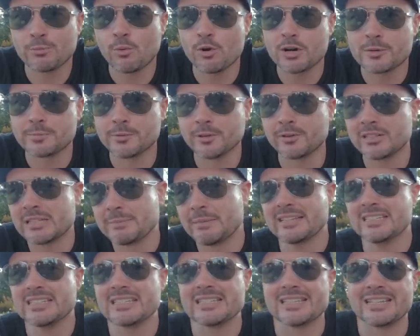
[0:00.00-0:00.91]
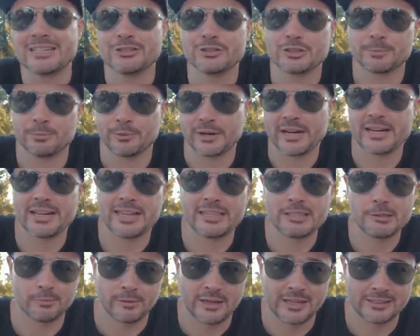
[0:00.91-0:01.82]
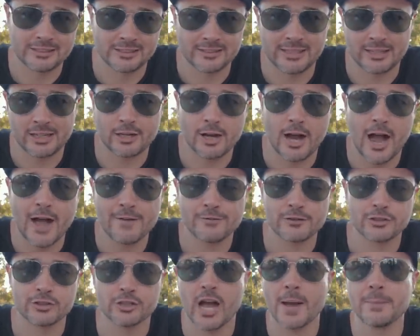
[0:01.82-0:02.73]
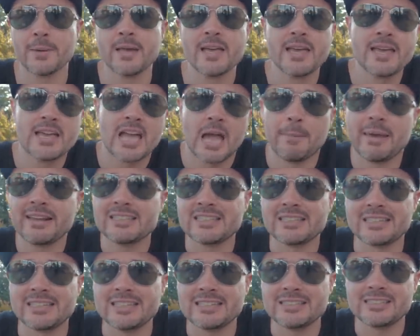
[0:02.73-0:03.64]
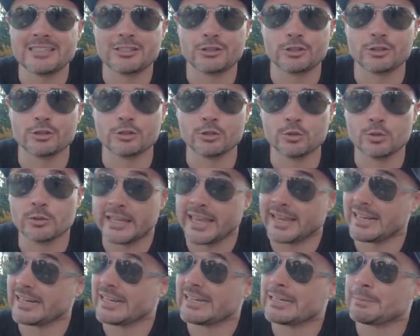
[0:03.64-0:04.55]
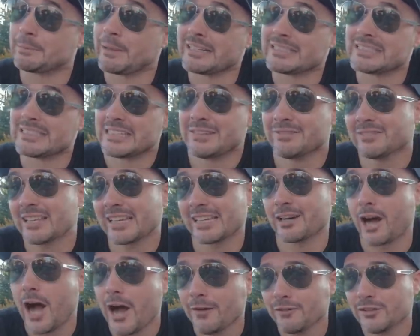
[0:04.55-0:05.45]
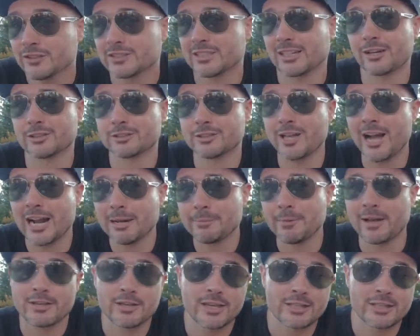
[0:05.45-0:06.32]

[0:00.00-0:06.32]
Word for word: portability, makes it easier to bring it into places like a coffee shop, makes it easy to take it into places, even like an office like I was talking about.